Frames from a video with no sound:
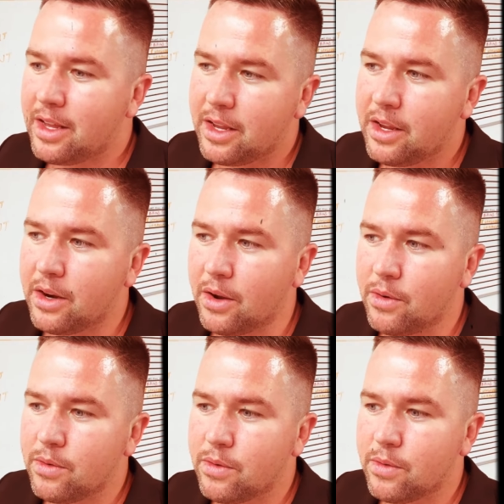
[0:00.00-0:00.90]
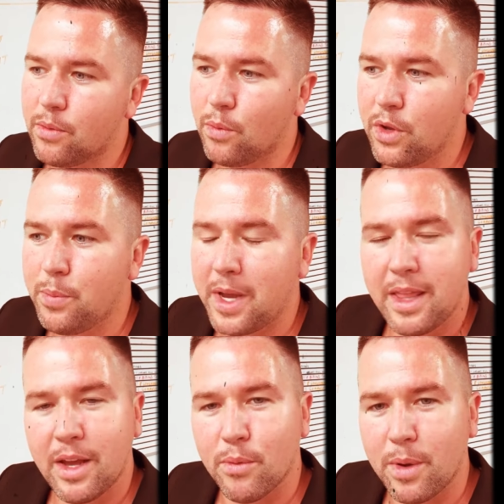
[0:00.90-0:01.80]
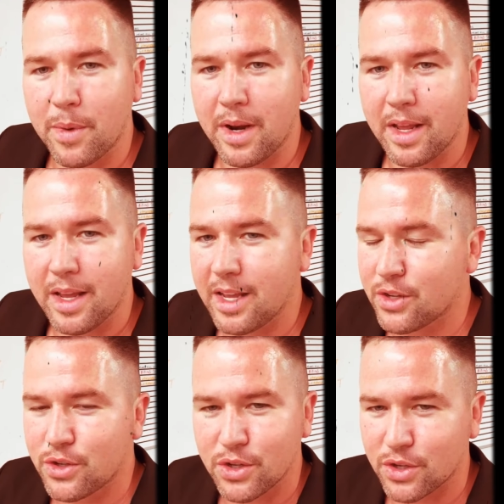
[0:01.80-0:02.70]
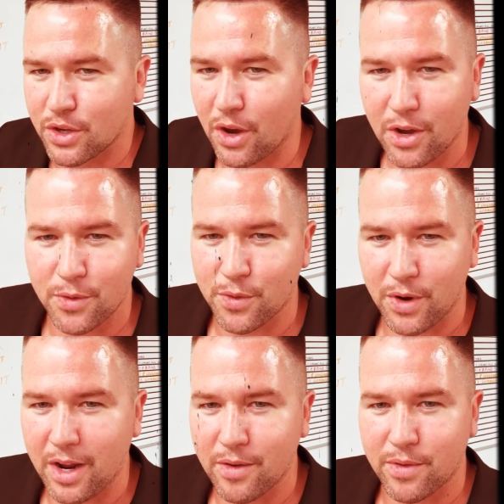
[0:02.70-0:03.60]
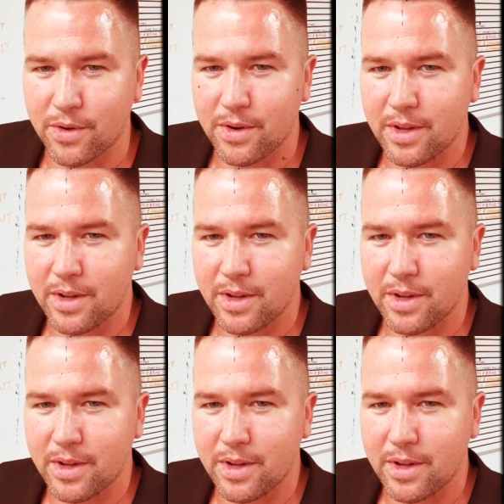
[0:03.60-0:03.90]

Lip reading: you know, when you pay that rent money, it's just gone forever.